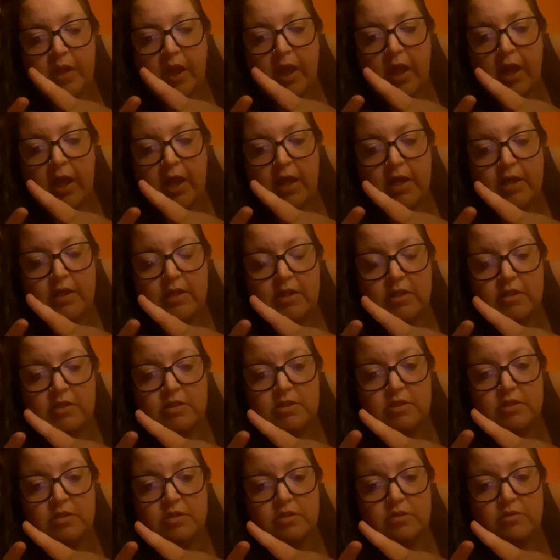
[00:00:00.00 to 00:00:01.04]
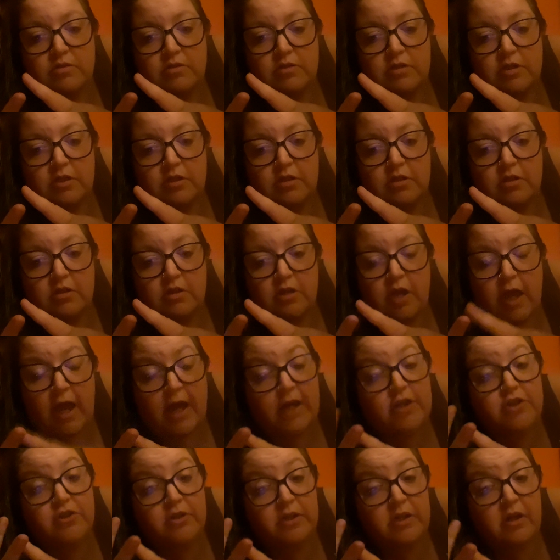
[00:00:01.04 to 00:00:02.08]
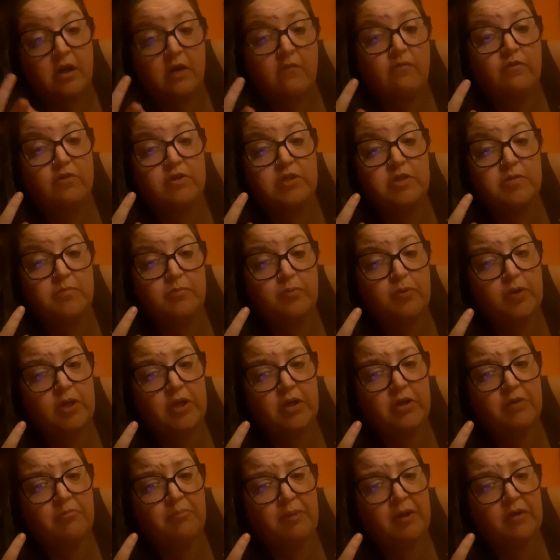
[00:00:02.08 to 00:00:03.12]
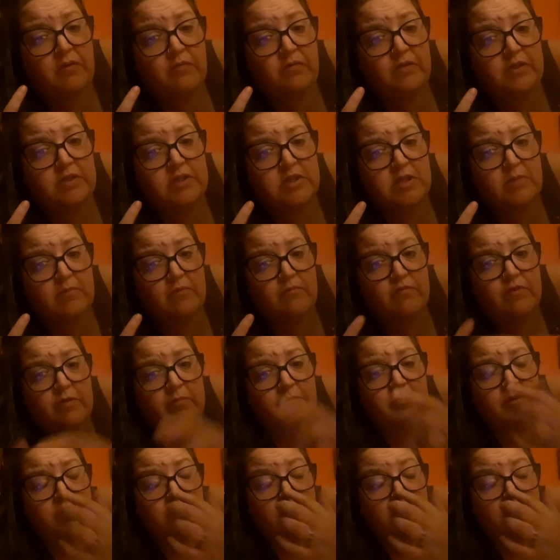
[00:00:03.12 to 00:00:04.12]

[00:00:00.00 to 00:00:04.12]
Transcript: and actually offers some pretty good benefits, some of them.